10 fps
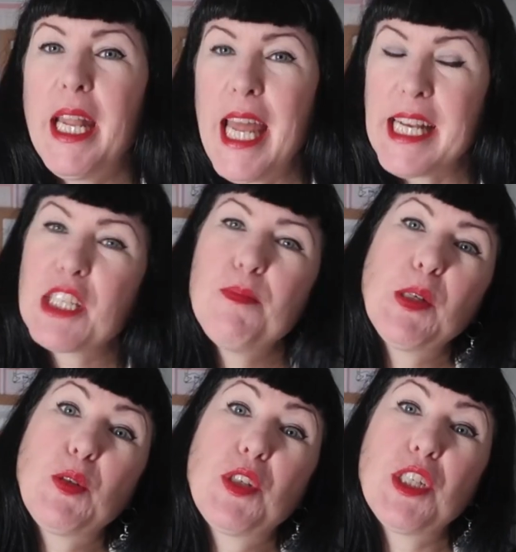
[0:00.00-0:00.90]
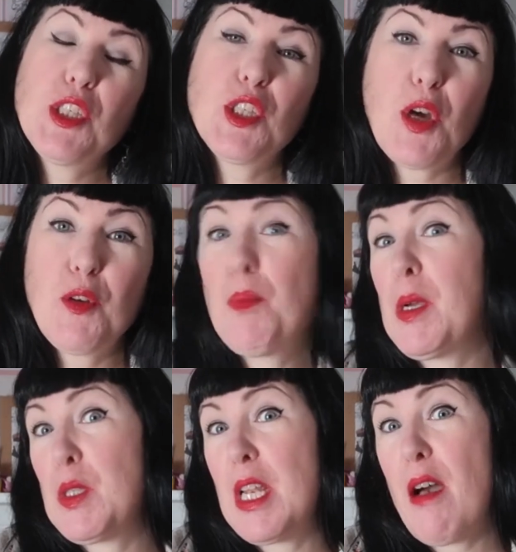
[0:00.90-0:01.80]
next most sewn,
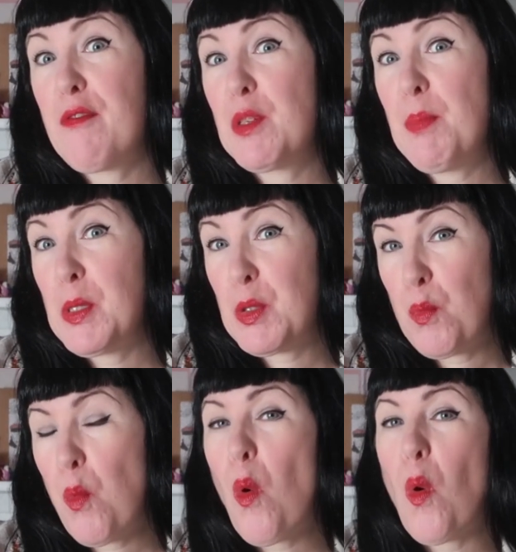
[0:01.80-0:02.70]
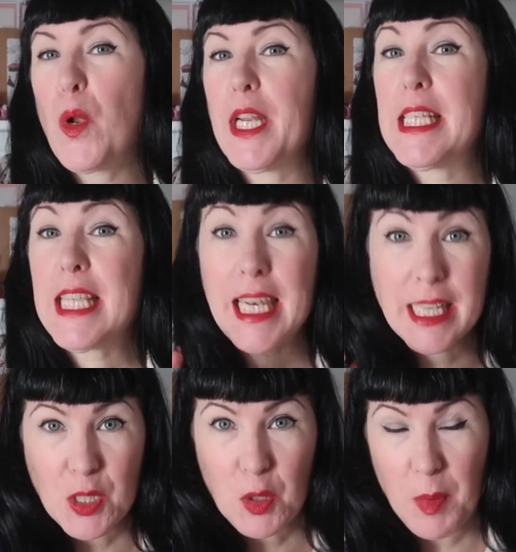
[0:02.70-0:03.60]
most loved, most worn is a
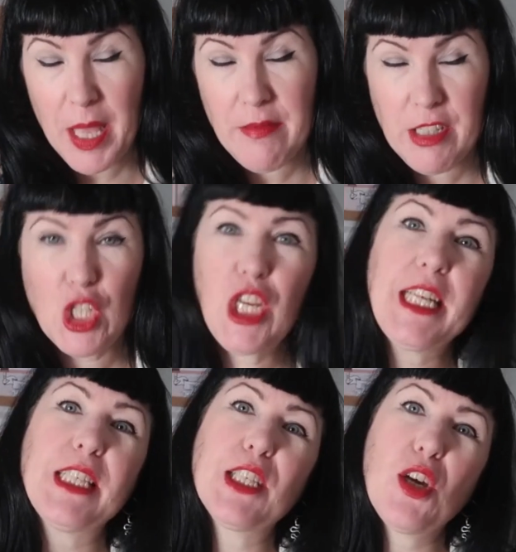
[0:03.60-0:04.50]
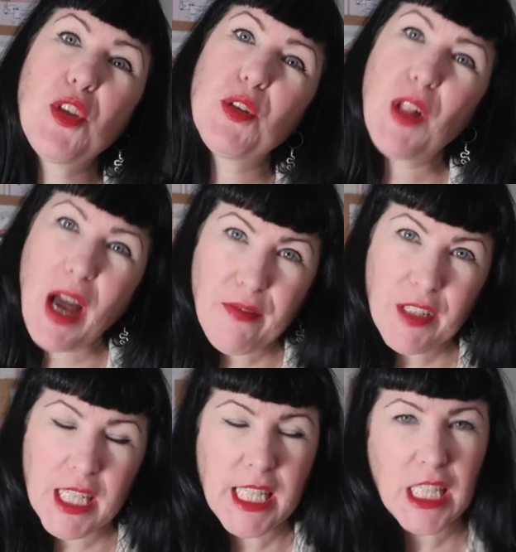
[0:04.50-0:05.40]
little bit of a cheat, so you'll have
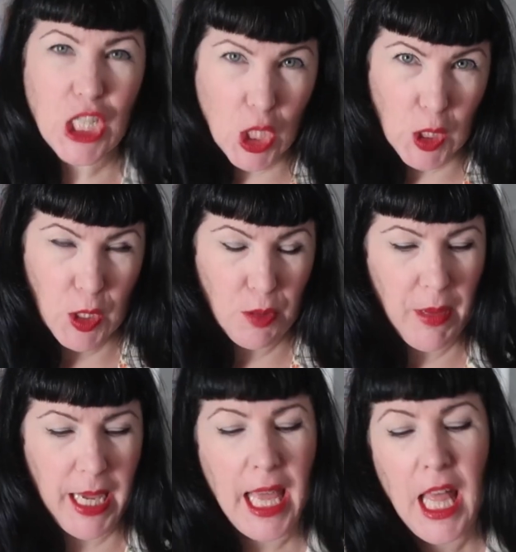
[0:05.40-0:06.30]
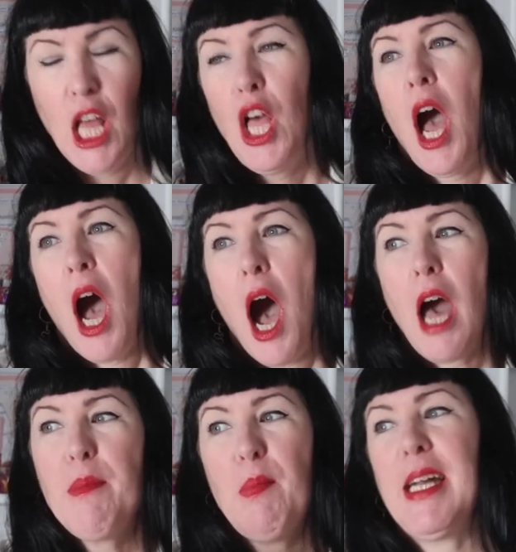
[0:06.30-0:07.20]
to indulge me.
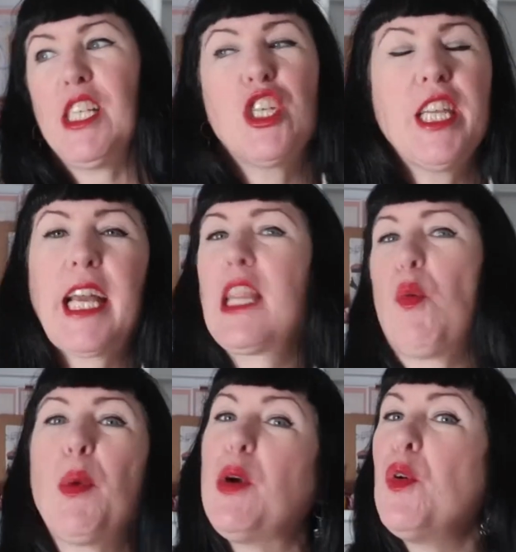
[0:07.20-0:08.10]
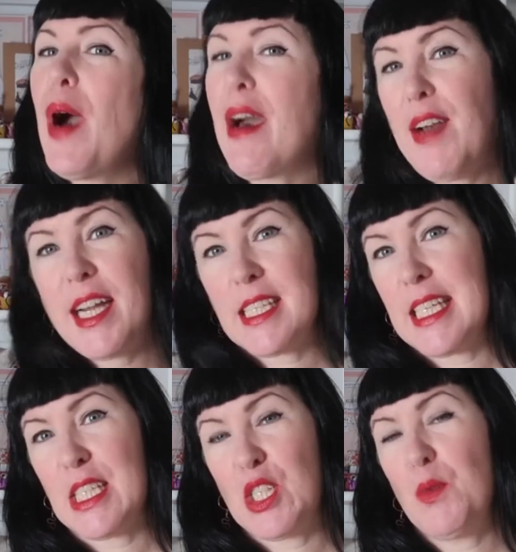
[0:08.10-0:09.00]
I'm imagining that we all have
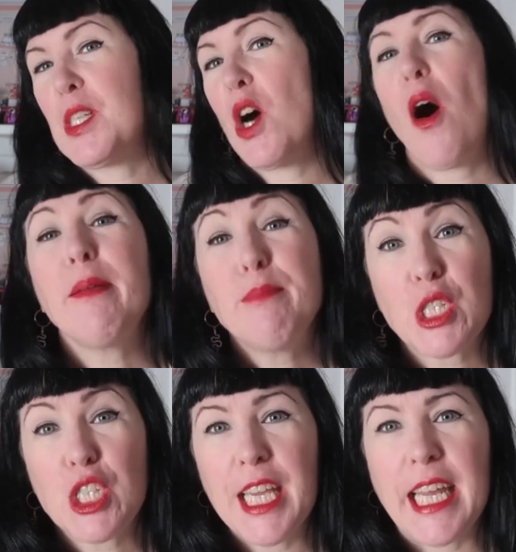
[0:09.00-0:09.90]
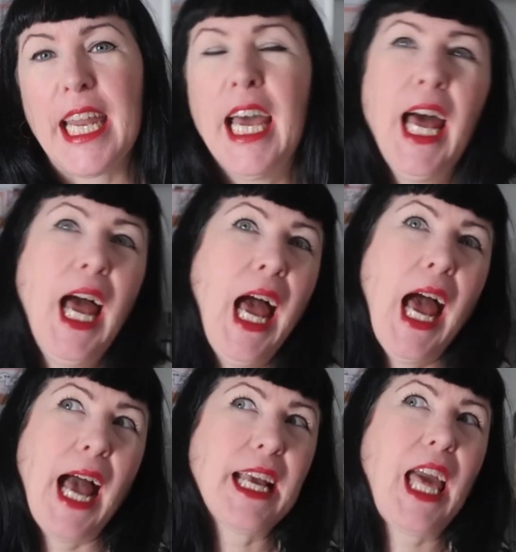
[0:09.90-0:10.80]
access to a time machine
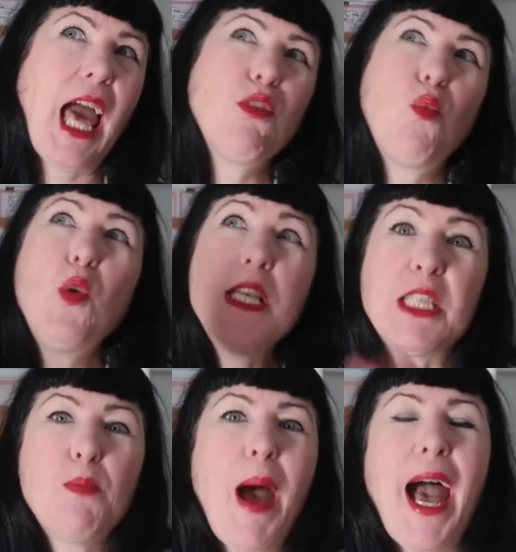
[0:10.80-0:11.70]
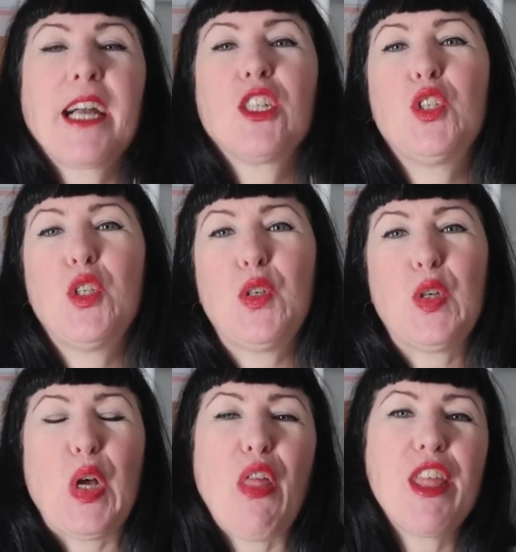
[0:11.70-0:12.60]
and can whiz back
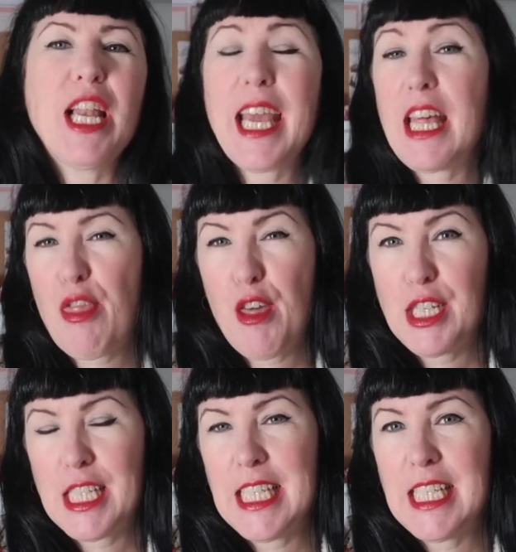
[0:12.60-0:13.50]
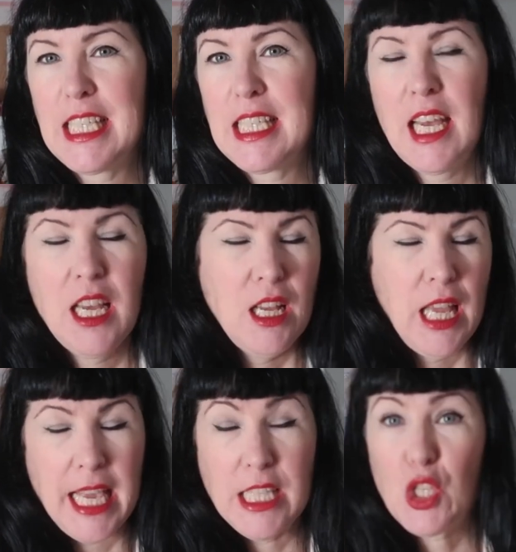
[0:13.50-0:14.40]
to the late 30s
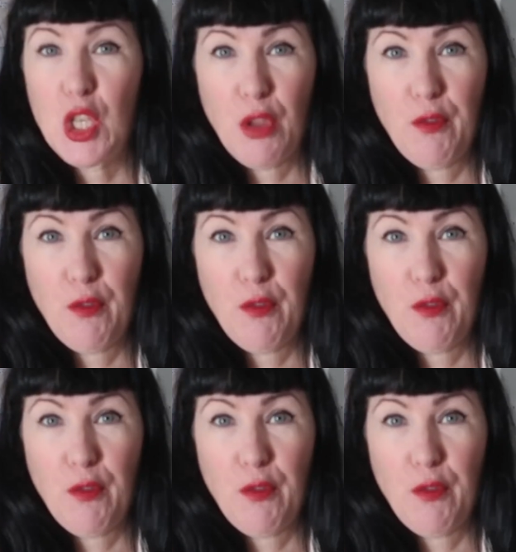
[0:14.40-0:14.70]
into the